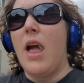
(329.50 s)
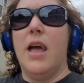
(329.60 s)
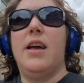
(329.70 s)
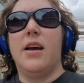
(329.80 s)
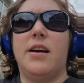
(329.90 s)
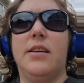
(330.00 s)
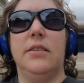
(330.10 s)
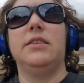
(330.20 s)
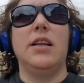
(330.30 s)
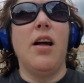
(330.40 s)

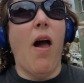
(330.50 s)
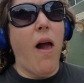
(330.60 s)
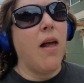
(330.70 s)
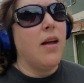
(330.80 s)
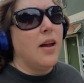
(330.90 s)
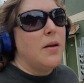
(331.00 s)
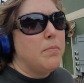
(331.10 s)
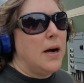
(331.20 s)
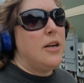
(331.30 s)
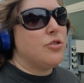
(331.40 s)
And
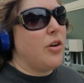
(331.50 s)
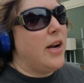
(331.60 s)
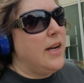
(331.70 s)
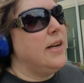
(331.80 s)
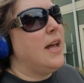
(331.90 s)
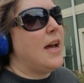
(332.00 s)
Mine Train